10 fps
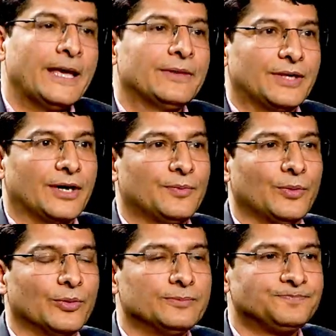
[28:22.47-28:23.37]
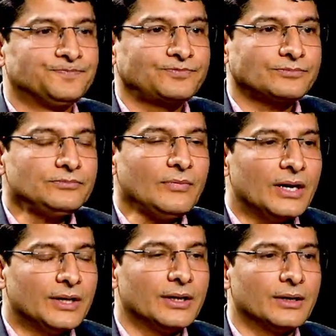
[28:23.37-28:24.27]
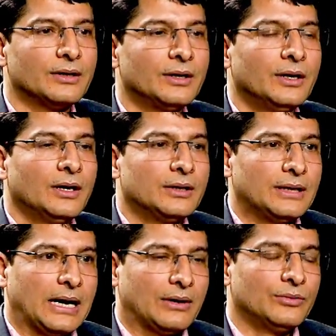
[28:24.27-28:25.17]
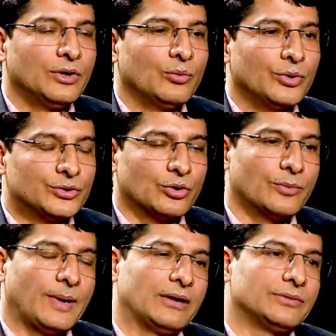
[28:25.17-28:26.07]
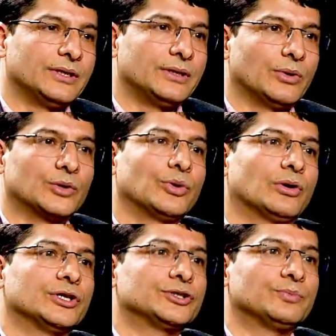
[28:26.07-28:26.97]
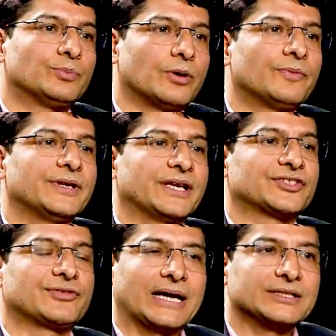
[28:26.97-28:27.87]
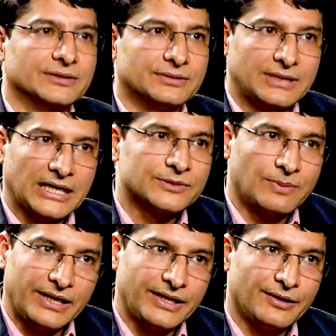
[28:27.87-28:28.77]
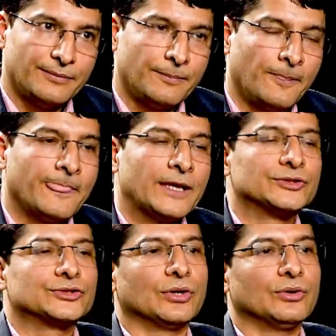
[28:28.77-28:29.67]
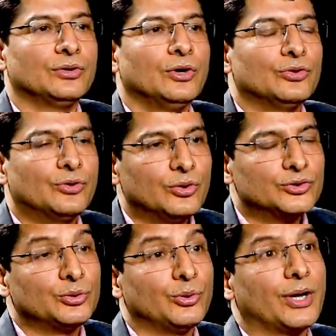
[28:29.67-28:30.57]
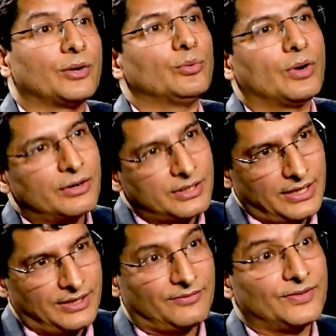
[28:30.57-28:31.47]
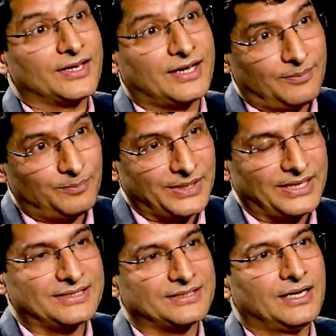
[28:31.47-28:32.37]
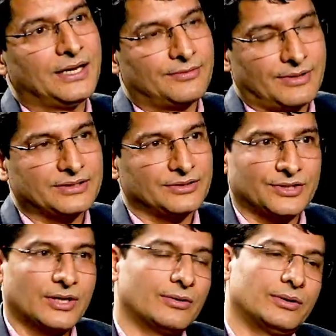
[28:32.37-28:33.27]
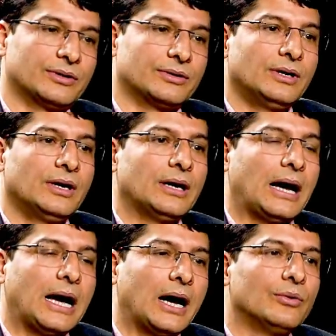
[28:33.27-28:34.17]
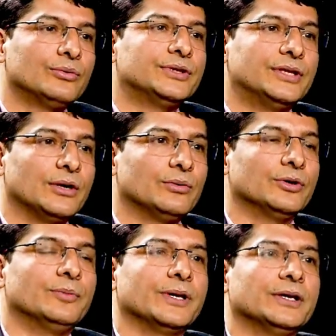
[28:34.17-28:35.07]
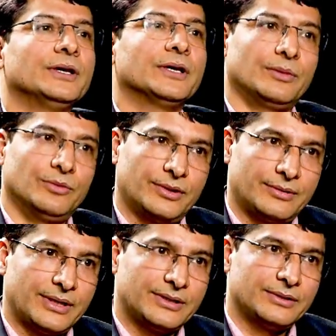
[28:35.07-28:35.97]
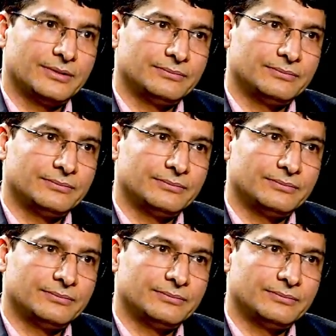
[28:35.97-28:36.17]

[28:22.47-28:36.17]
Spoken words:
Therefore, here now we talk about the what we call is profit extraction tax planning. So those who are working for the company as director shareholder, how they would be remunerated.